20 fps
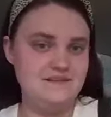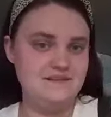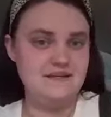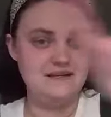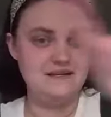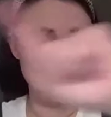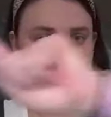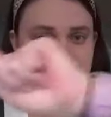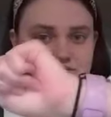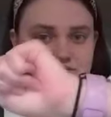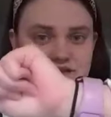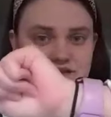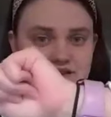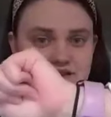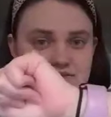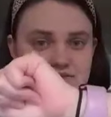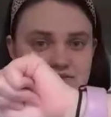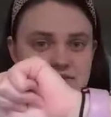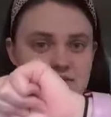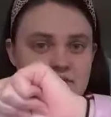Next
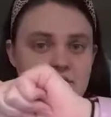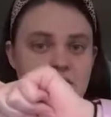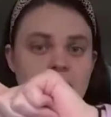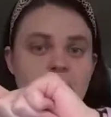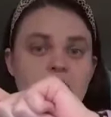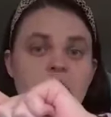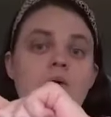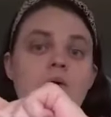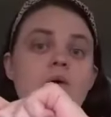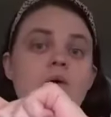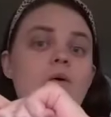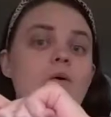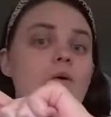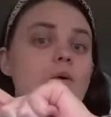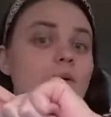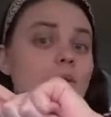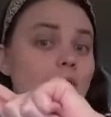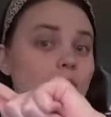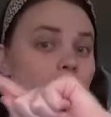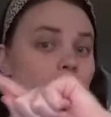week.
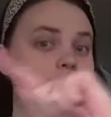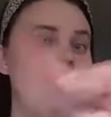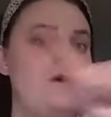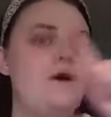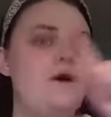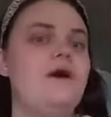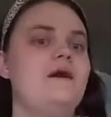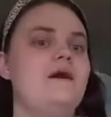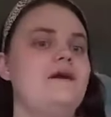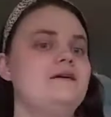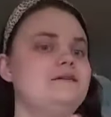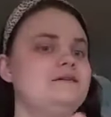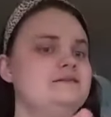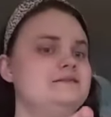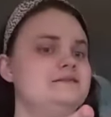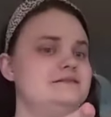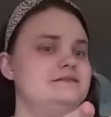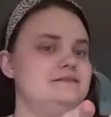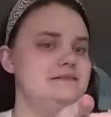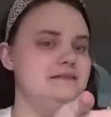Or
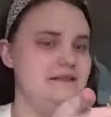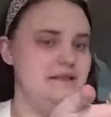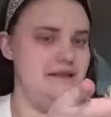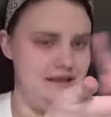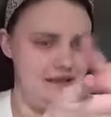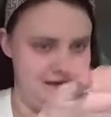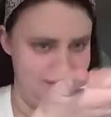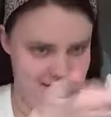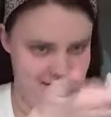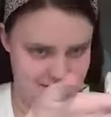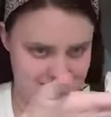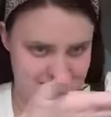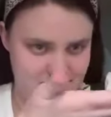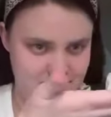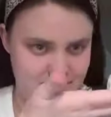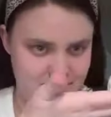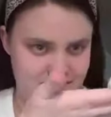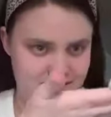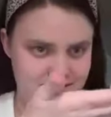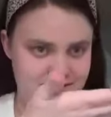
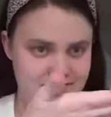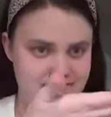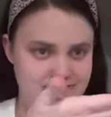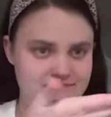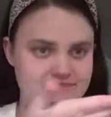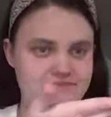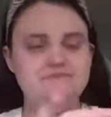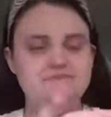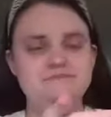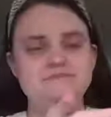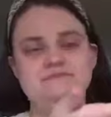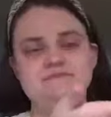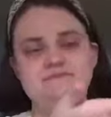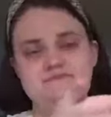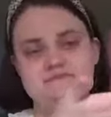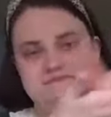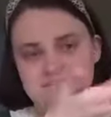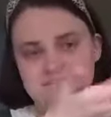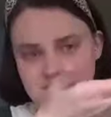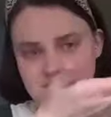next week.
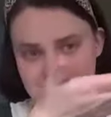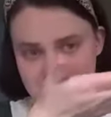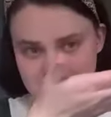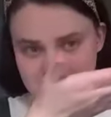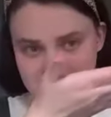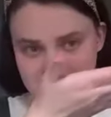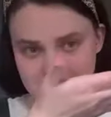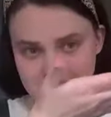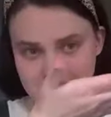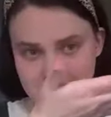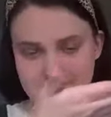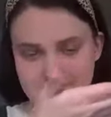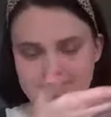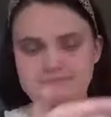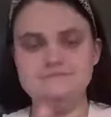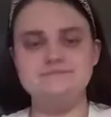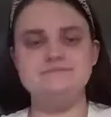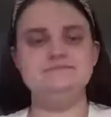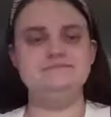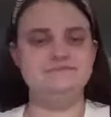Next week.
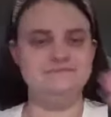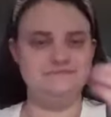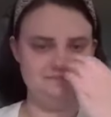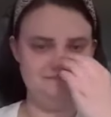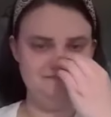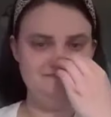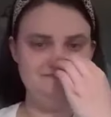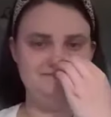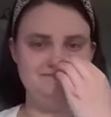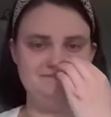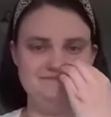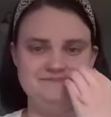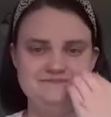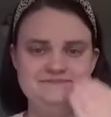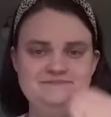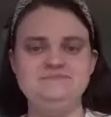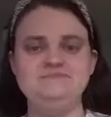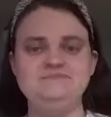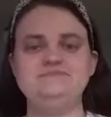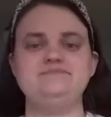Mm
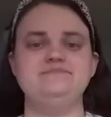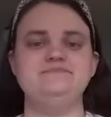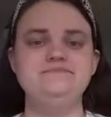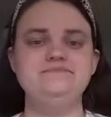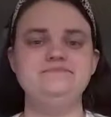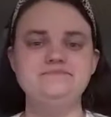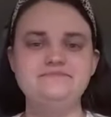-hmm.